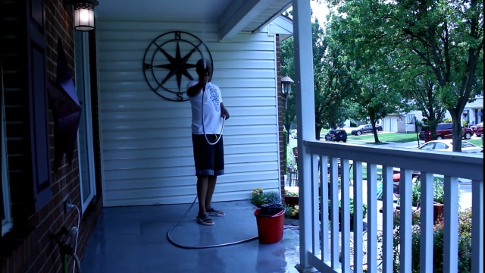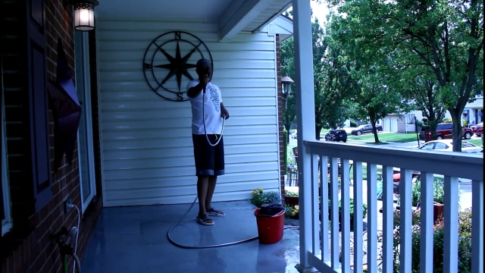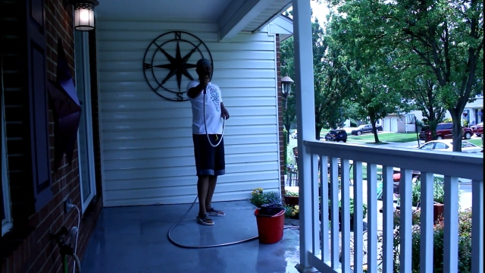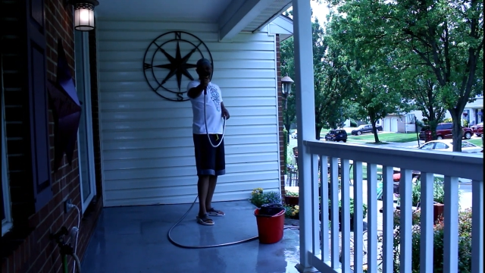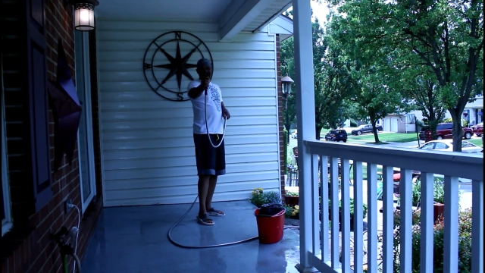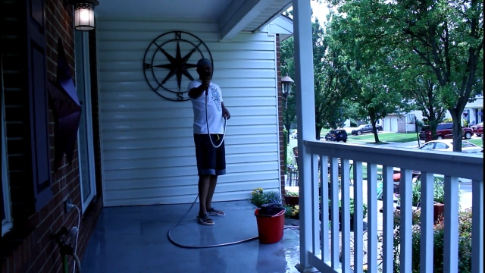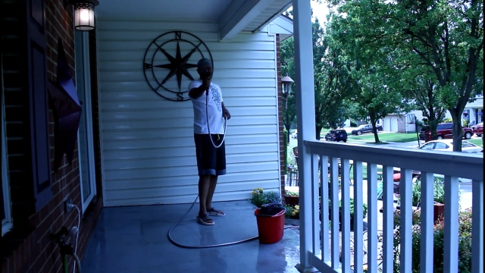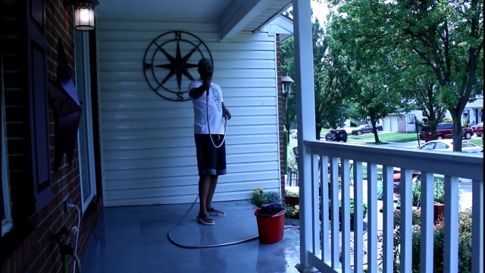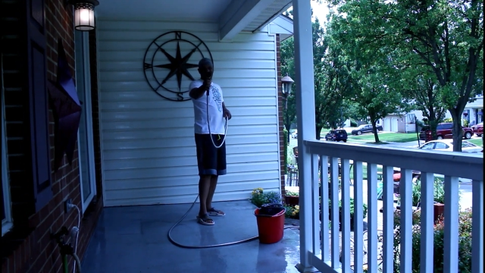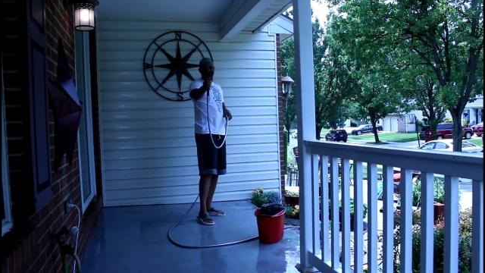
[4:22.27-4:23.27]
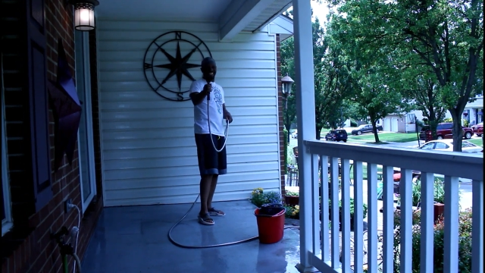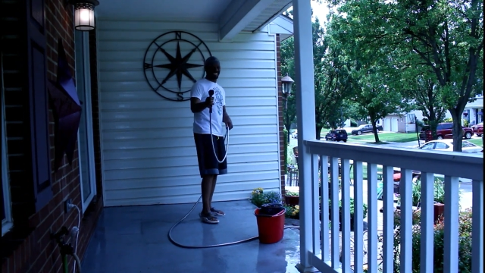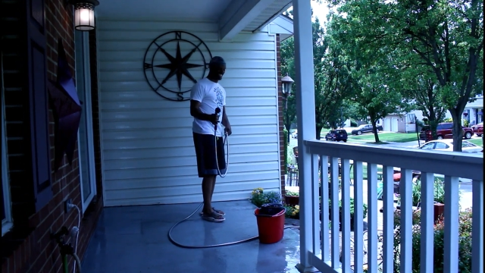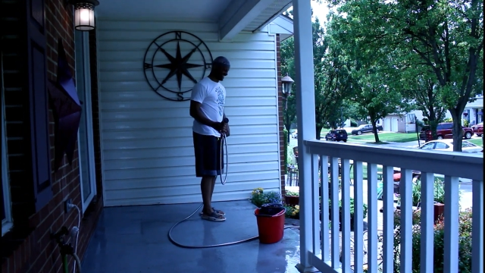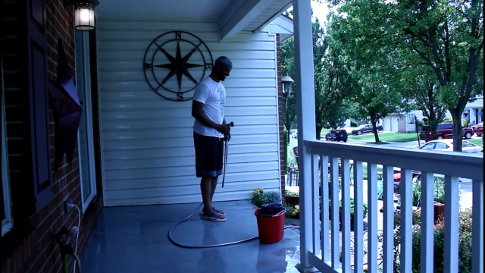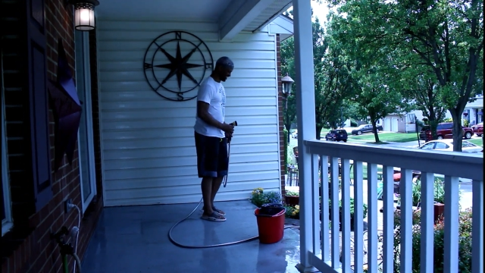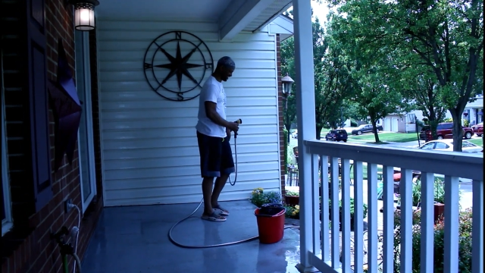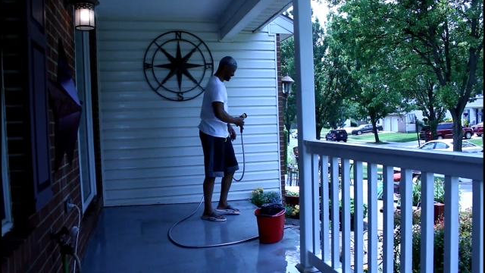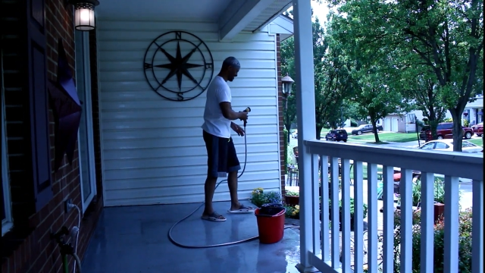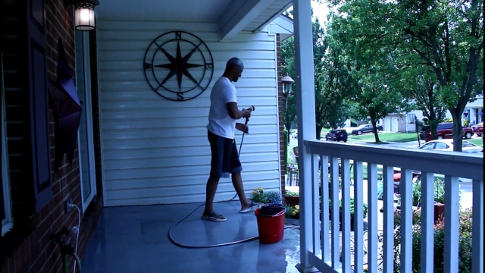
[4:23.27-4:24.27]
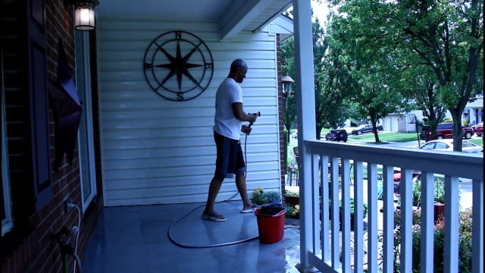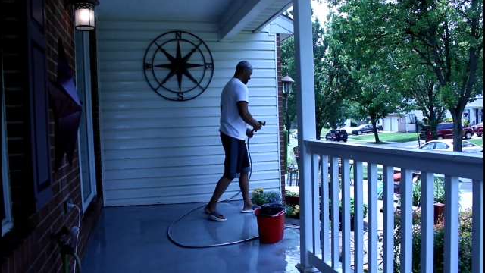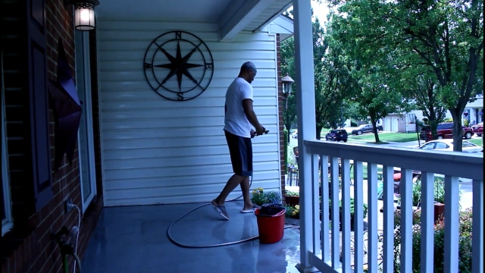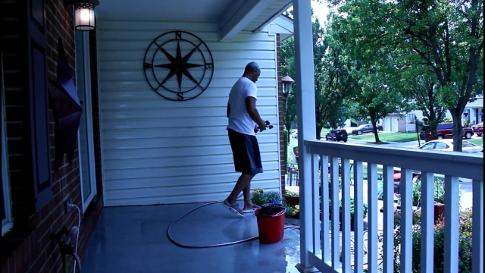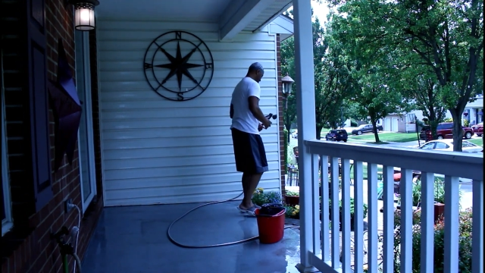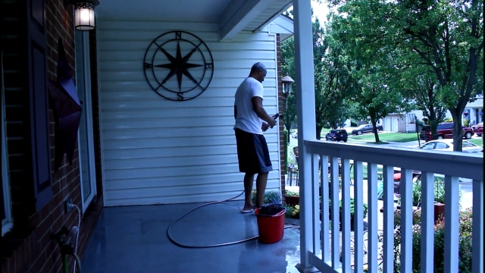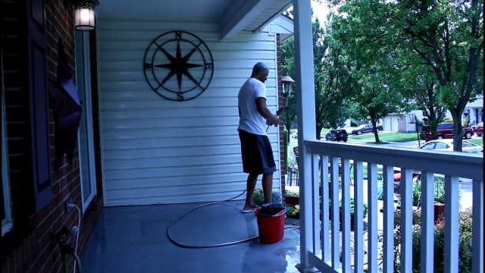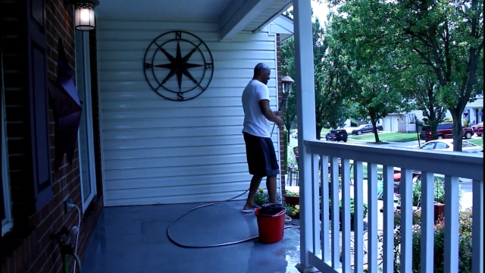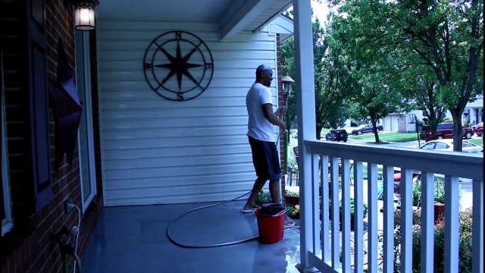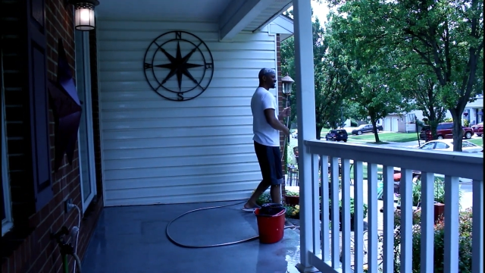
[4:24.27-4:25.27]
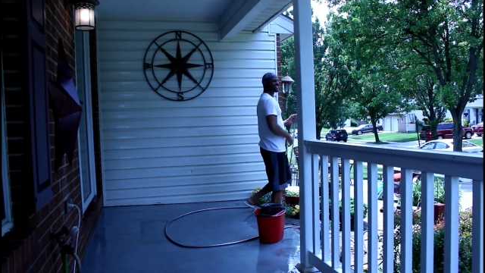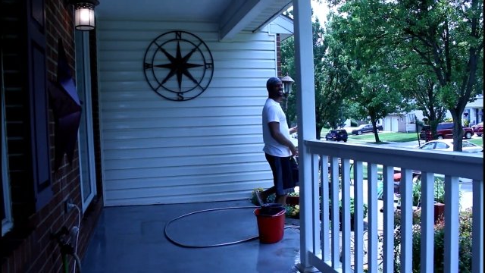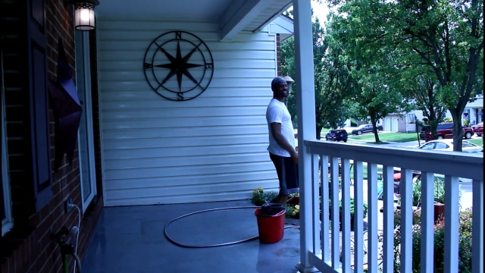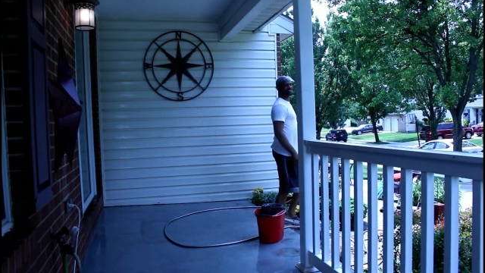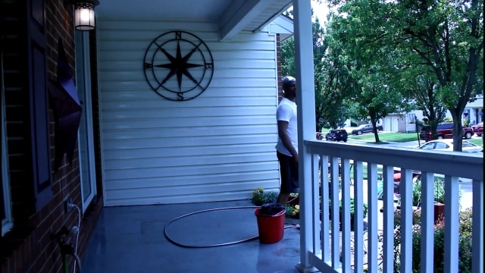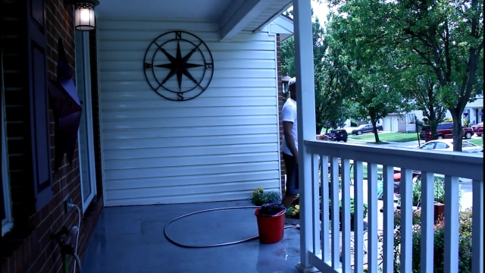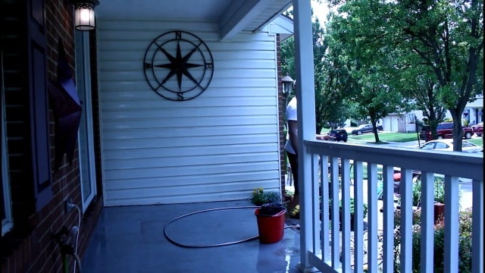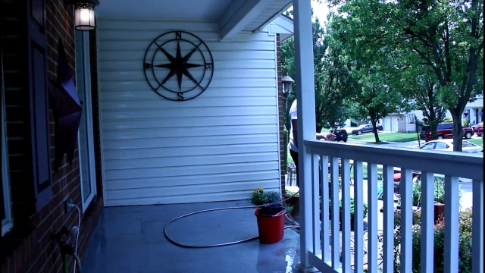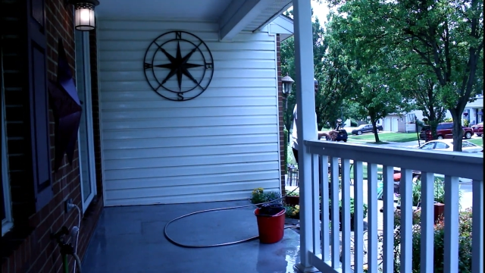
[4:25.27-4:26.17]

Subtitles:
[unreadable: no face in view]